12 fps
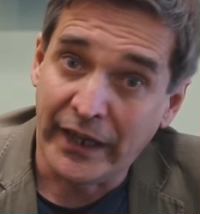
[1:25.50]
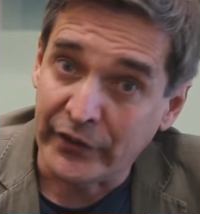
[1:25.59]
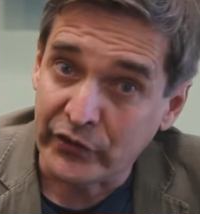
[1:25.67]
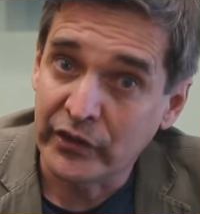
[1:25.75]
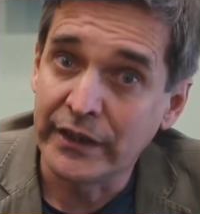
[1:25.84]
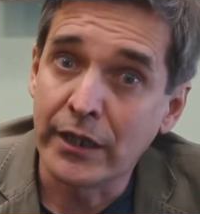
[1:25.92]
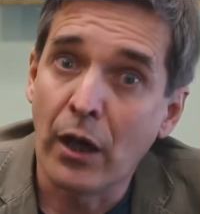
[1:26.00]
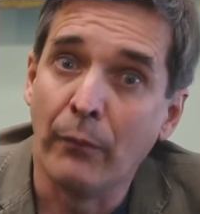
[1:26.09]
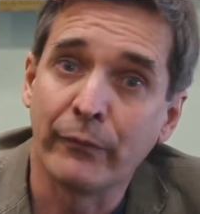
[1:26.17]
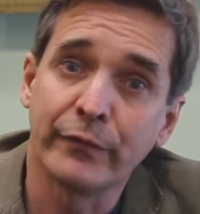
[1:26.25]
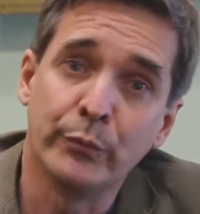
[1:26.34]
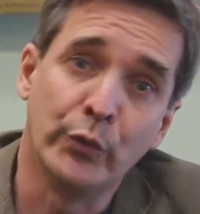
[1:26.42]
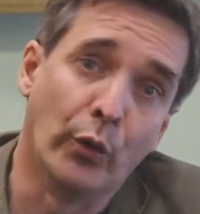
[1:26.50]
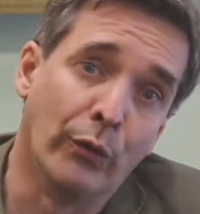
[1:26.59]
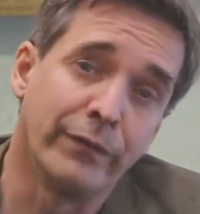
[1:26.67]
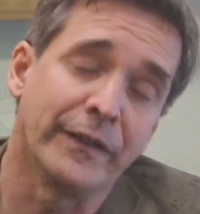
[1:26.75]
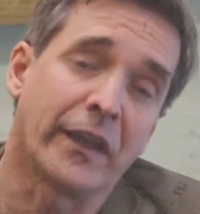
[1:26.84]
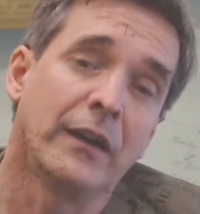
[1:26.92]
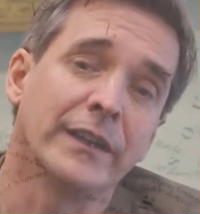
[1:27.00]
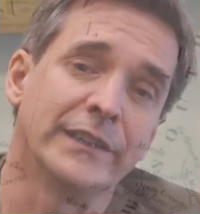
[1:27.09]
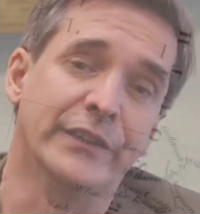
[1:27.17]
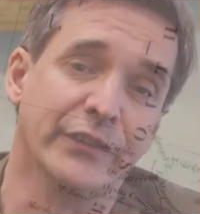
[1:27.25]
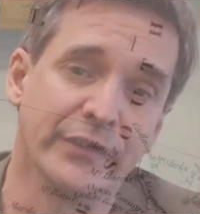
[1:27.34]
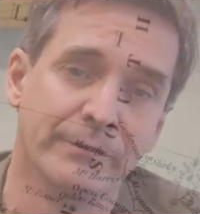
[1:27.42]
actually come from Norfolk
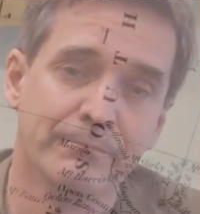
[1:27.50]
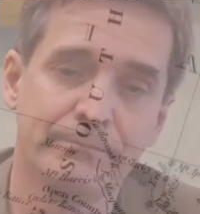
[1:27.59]
Island,